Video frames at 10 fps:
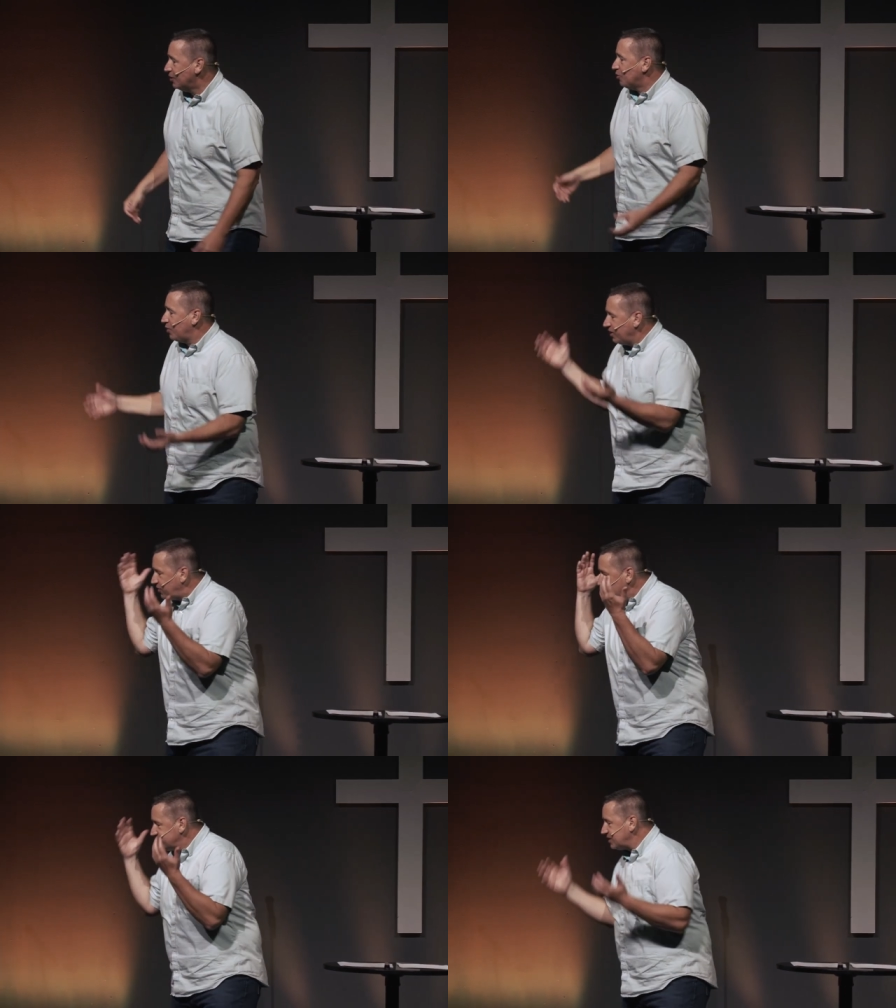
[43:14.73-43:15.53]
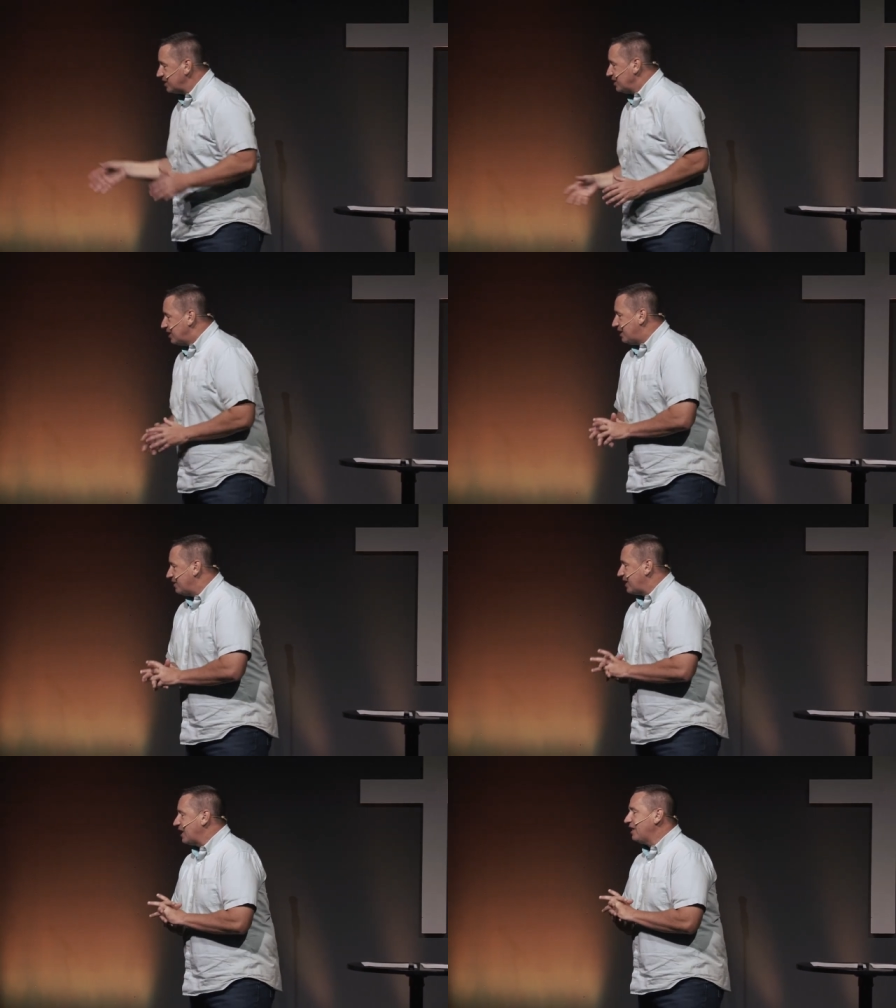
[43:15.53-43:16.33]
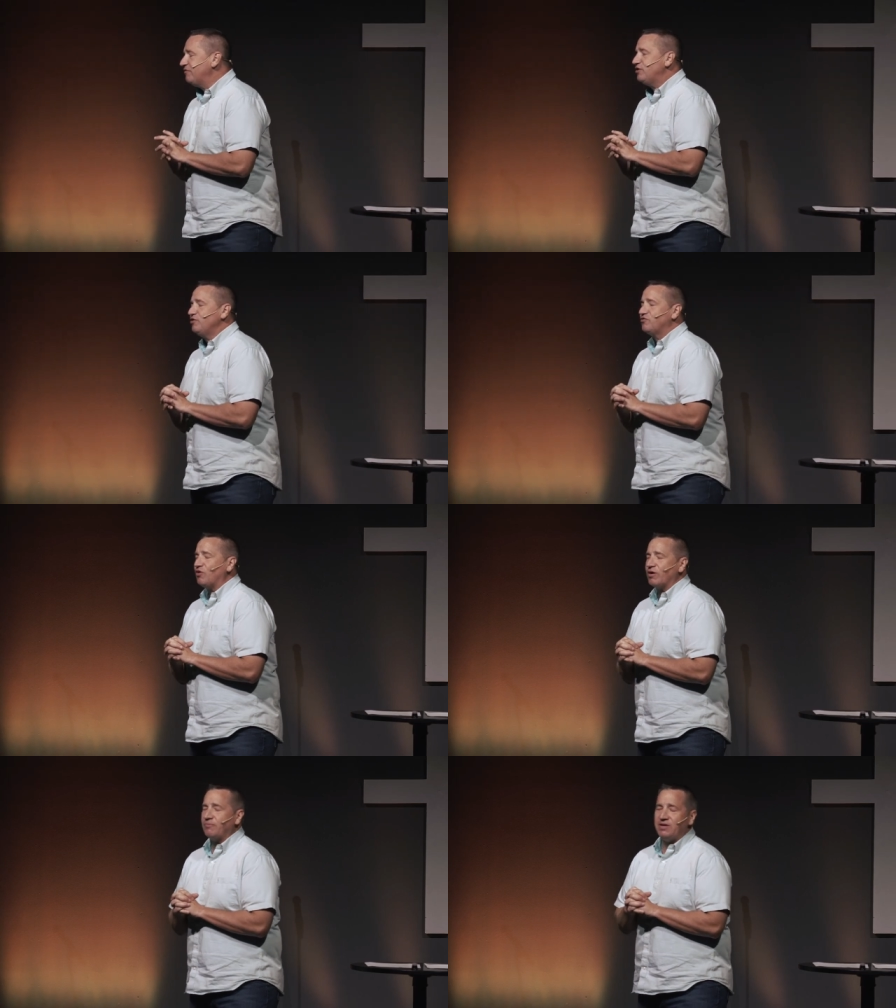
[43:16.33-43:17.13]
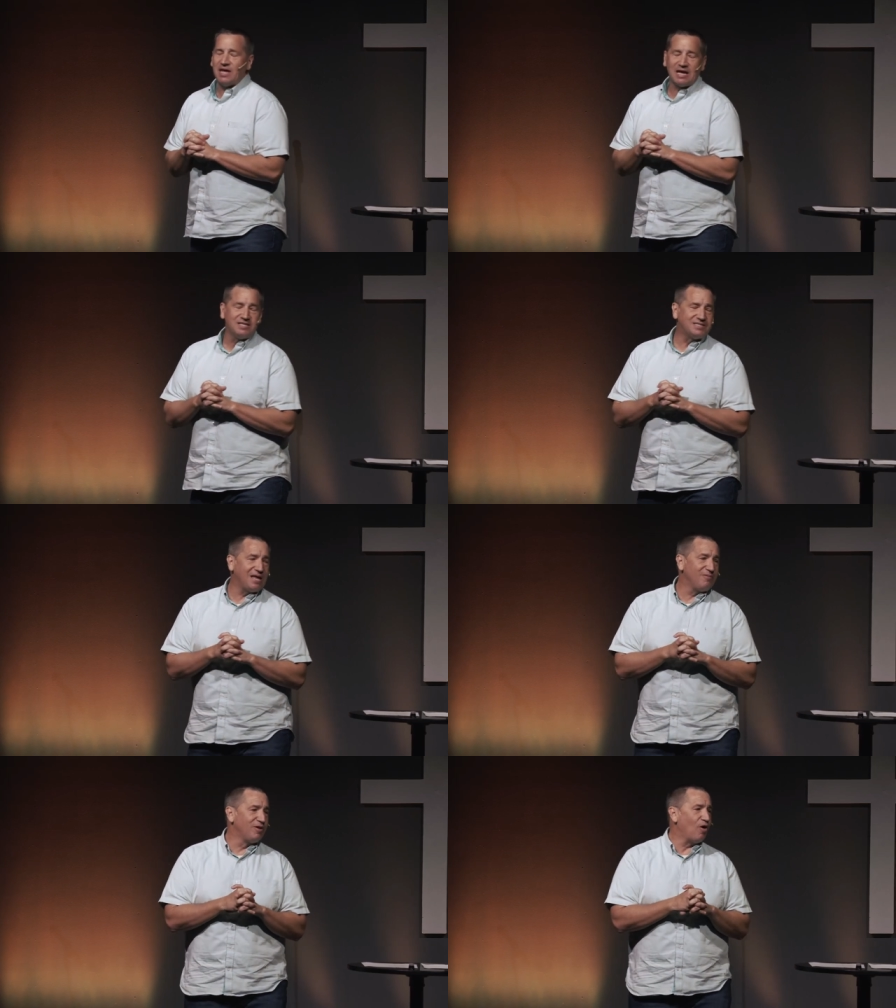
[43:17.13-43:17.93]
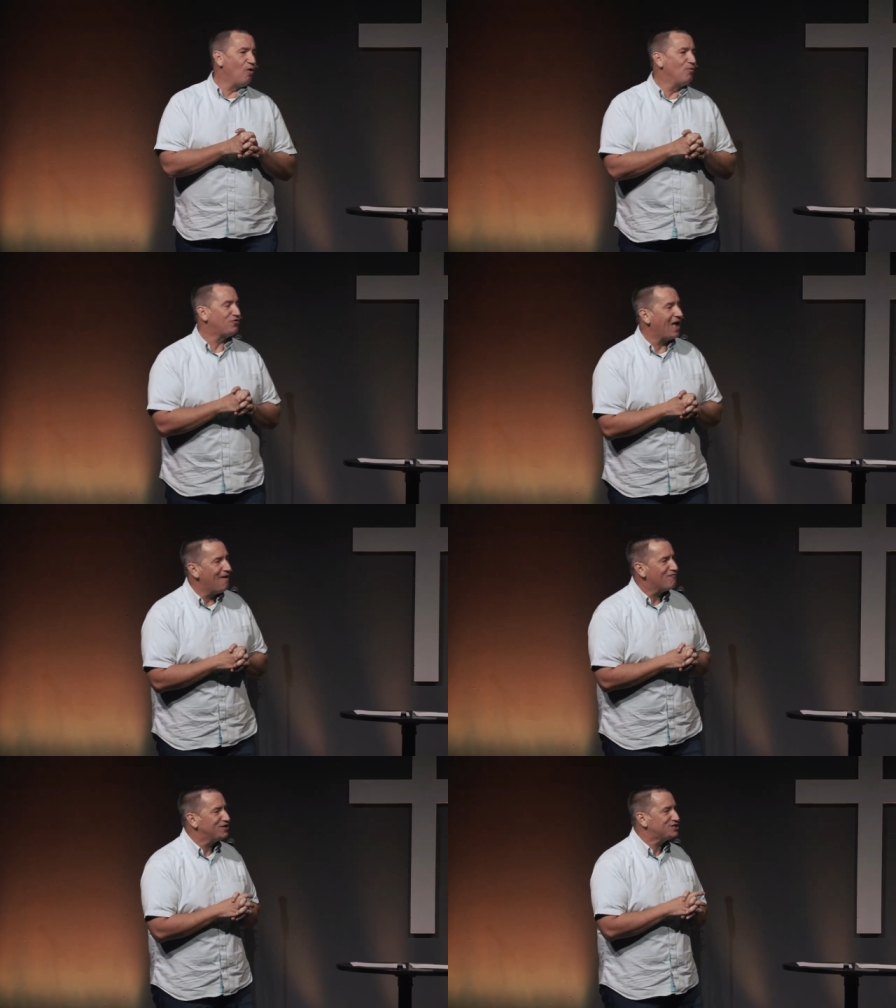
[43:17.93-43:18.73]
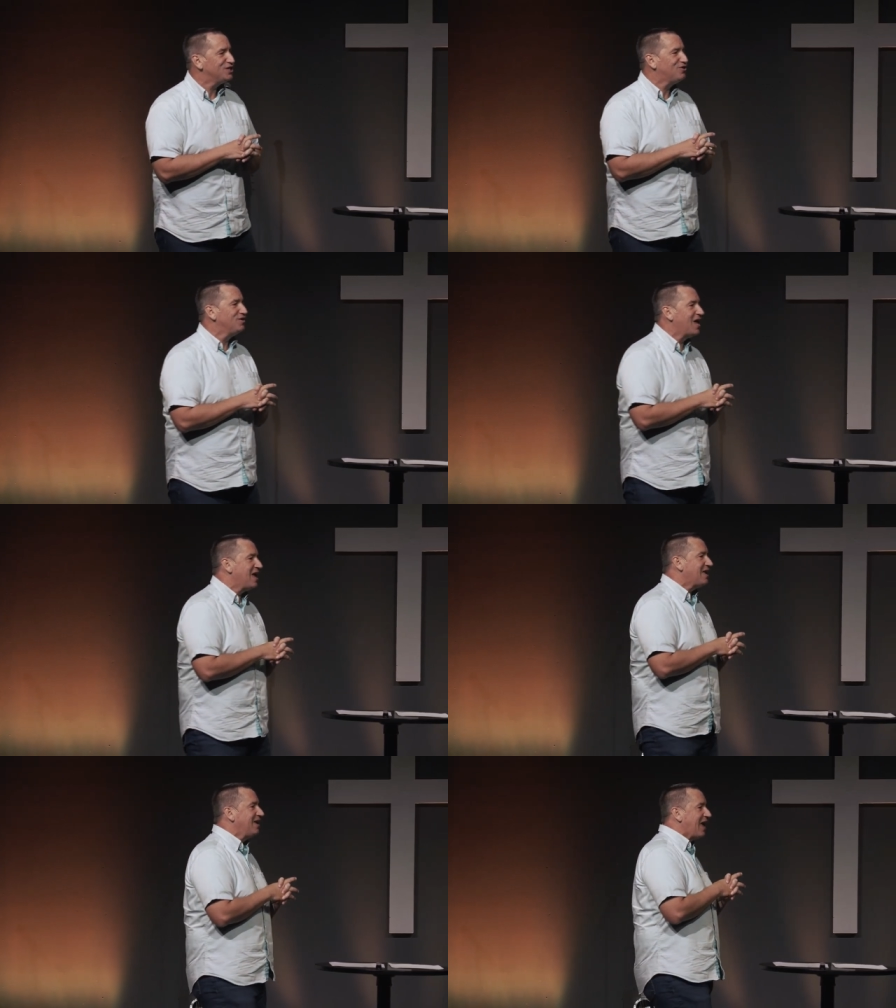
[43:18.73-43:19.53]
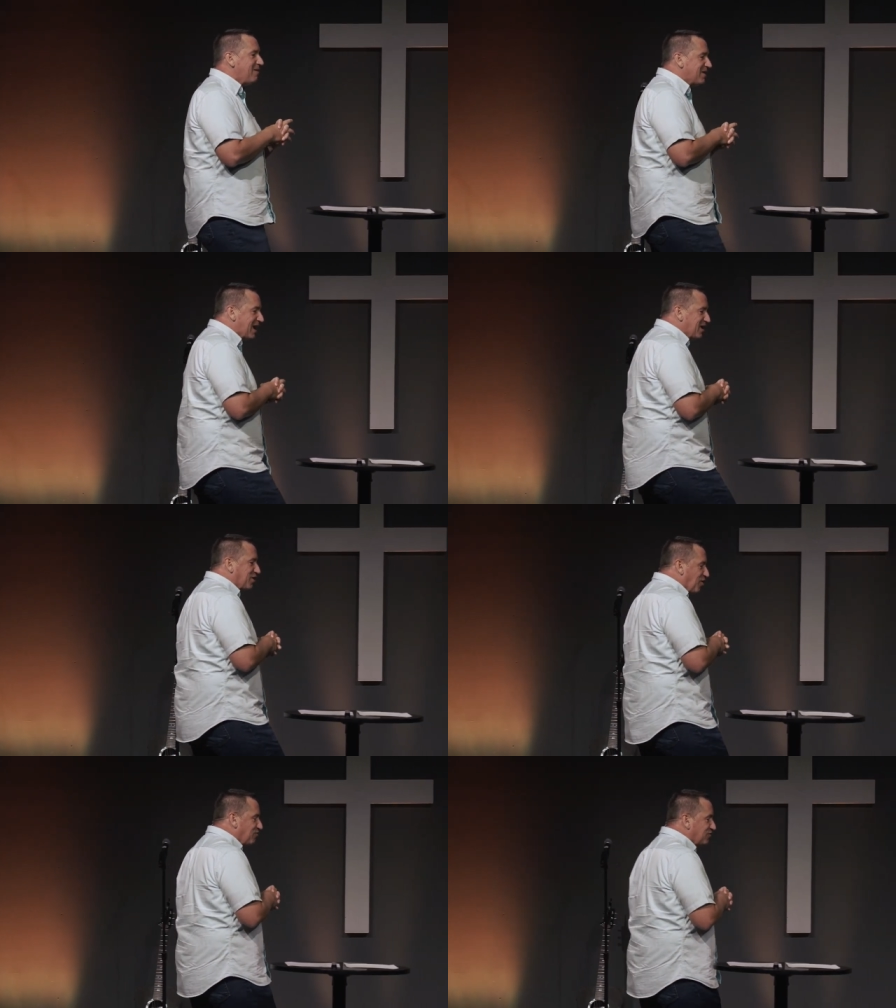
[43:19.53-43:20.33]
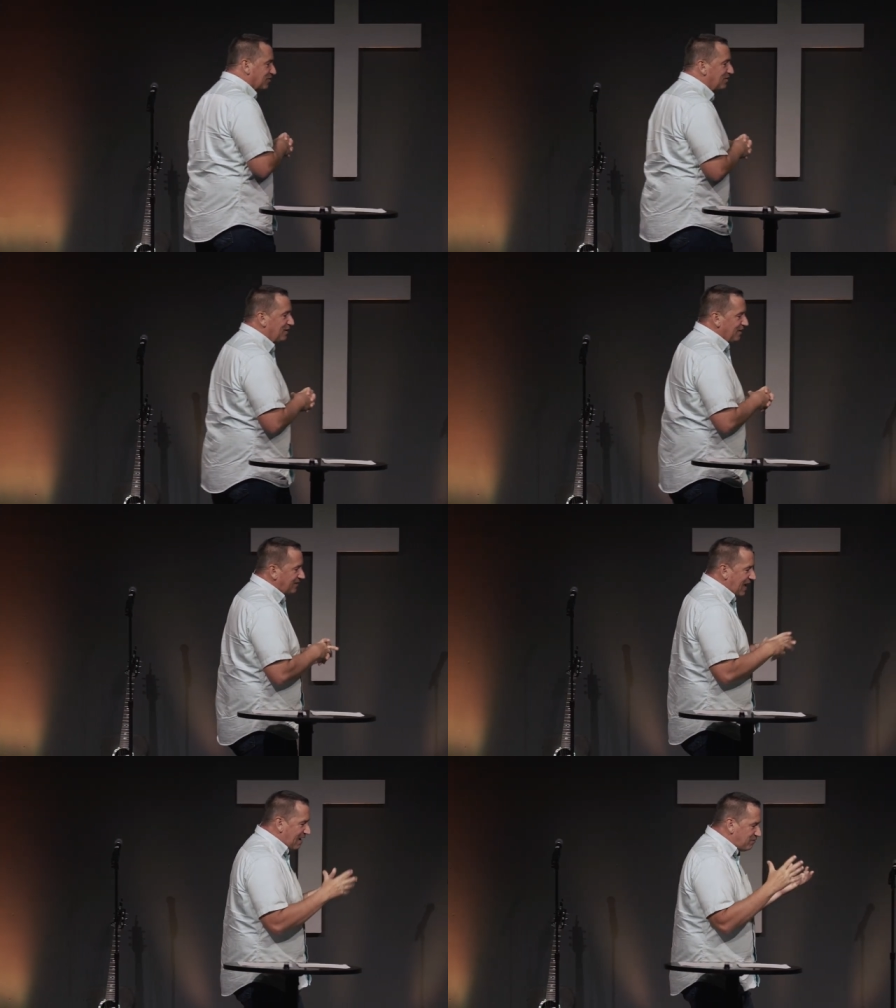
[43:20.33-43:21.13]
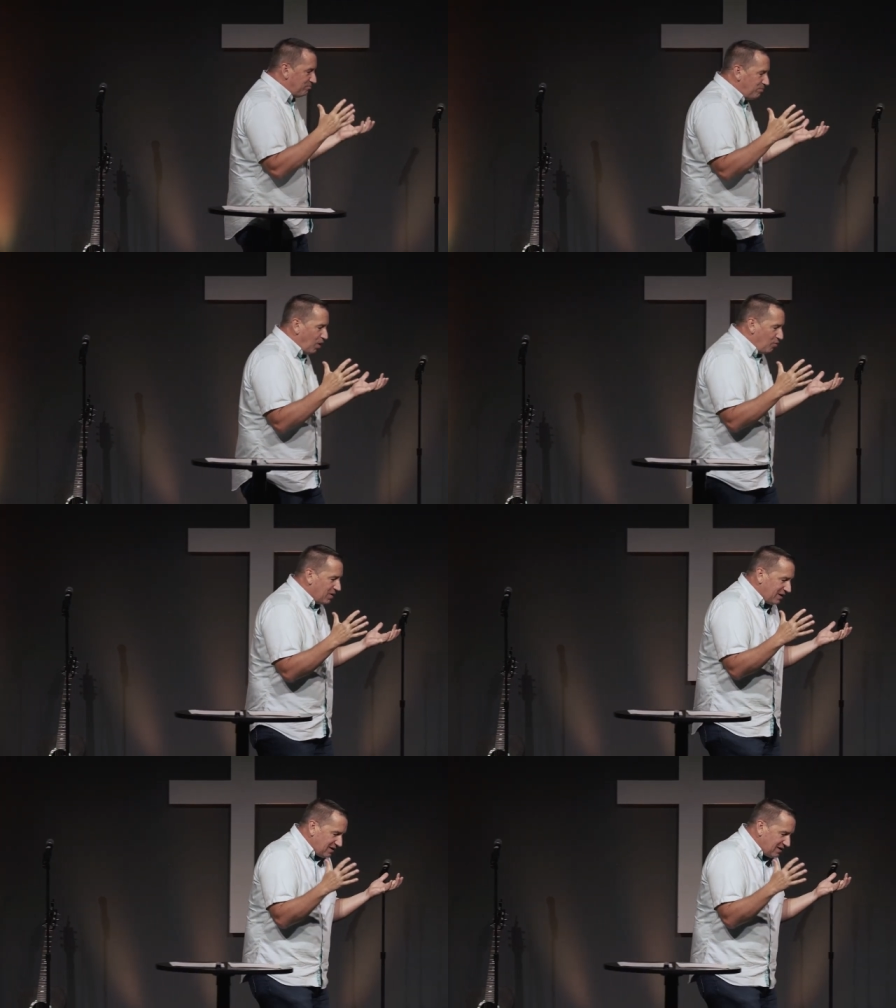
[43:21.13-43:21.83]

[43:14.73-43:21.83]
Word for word: one of the things that, uh, that I love to do is going up to Yankee Stadium, and almost every single Yankee game that I go to, they have a moment.